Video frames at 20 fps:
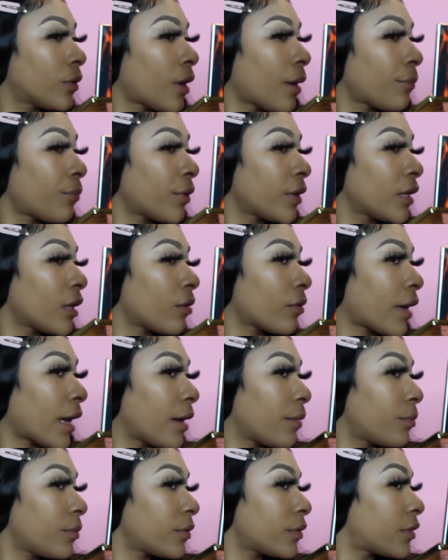I'm pretty
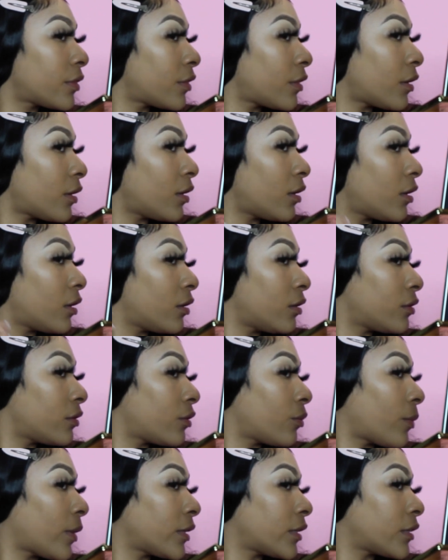okay with
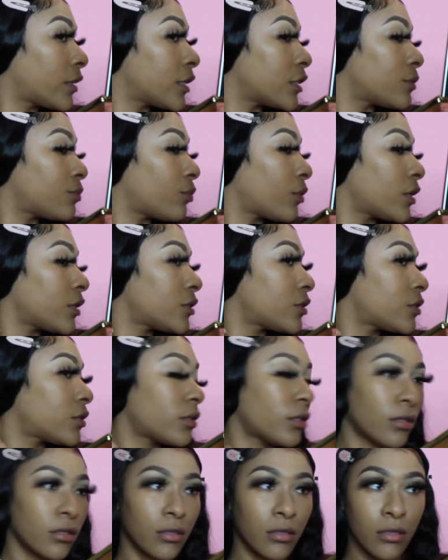the way that this
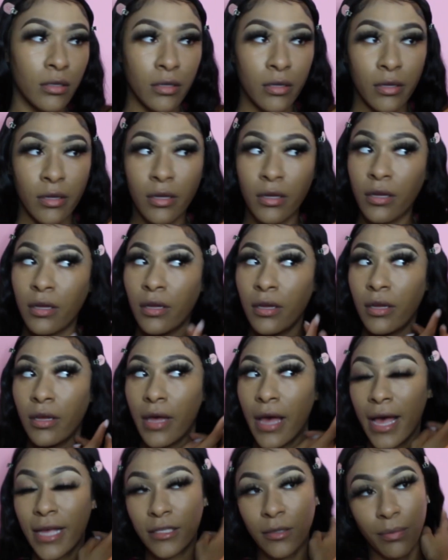brush
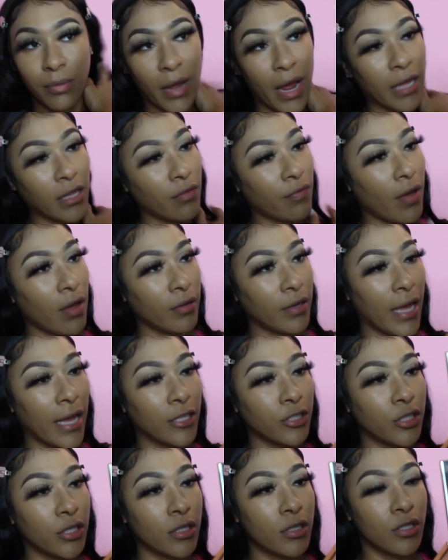has applied the
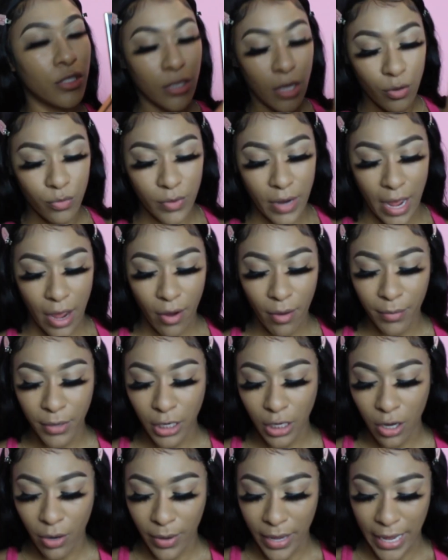foundation. So now I'm
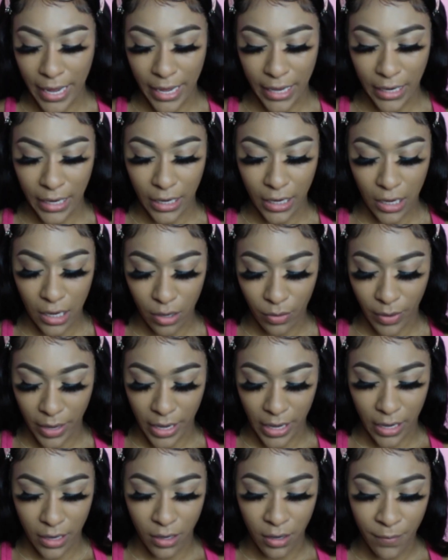gonna go ahead and go
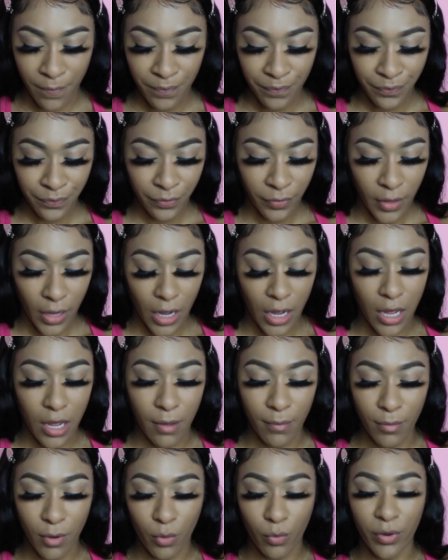in
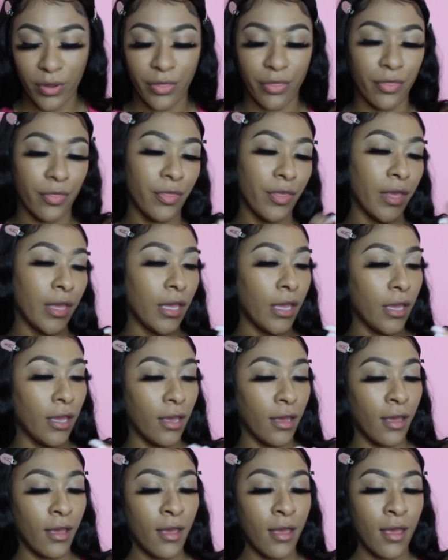with
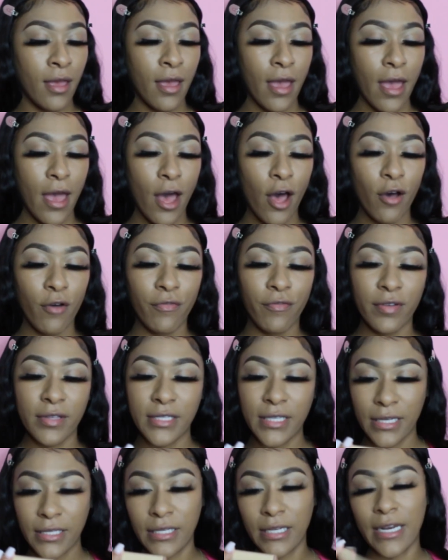the e.l.f.
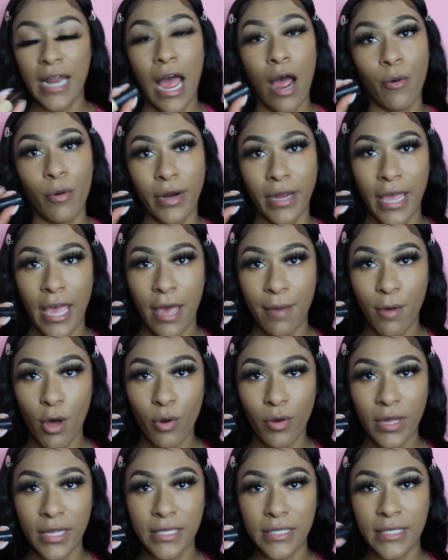16-Hour
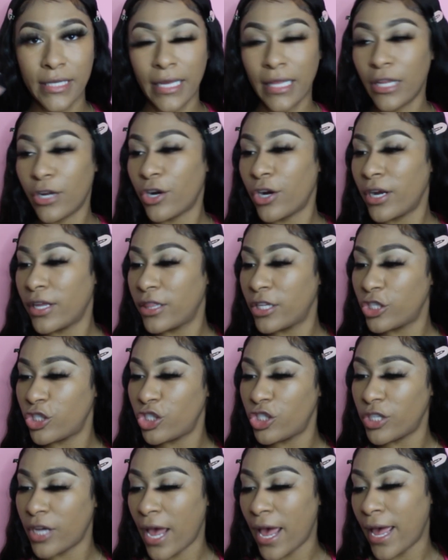Camo Concealer in the
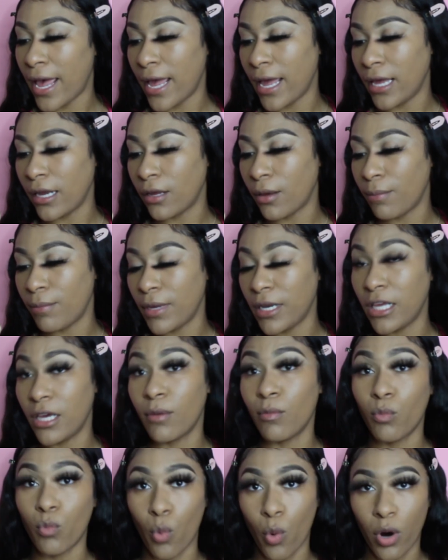shade
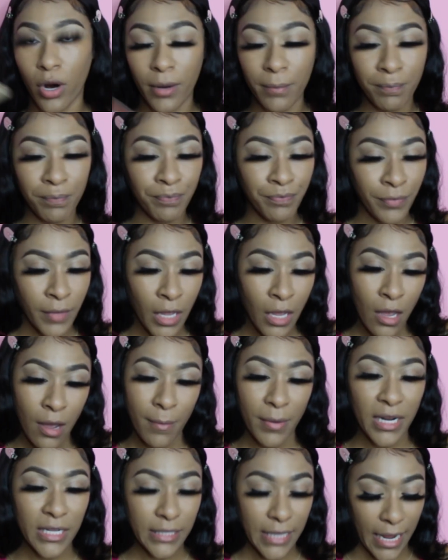Medium Warm.
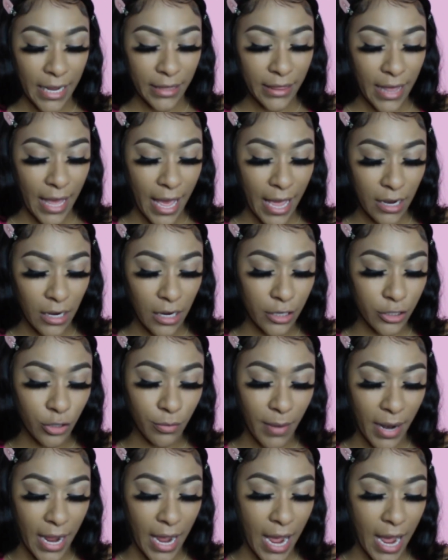I'm gonna take that under
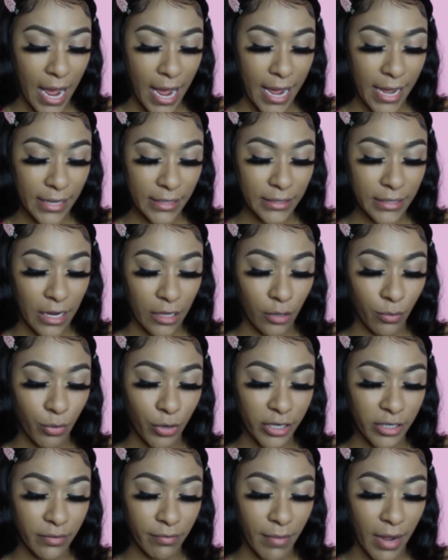my eyes, down the
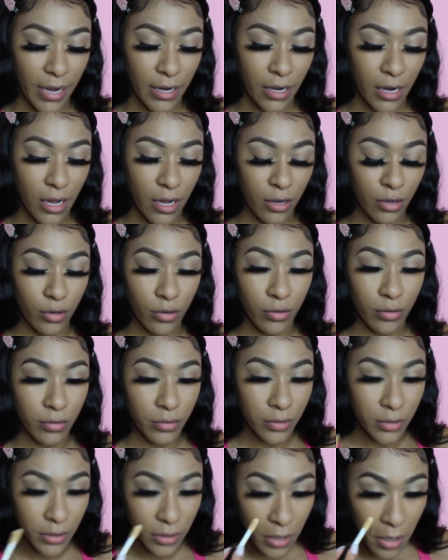bridge of my
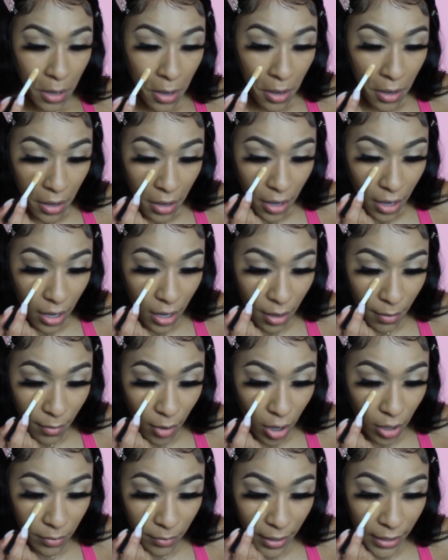nose,
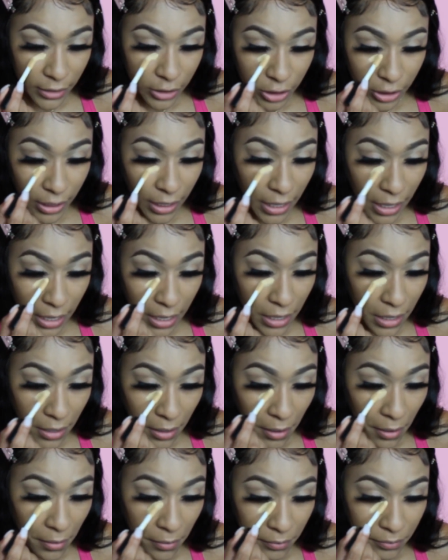on my
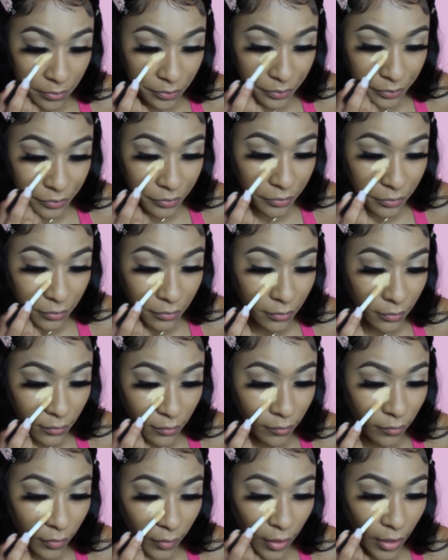chin,
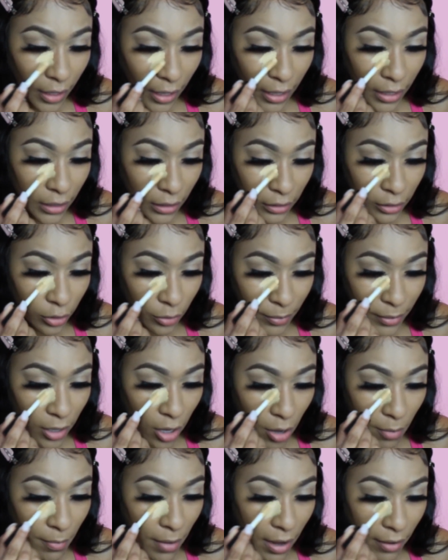and a little bit
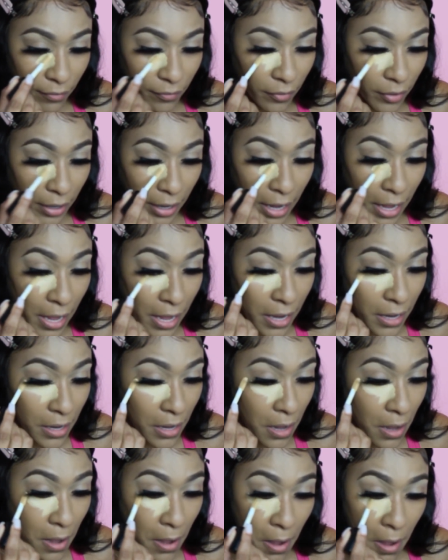on my forehead.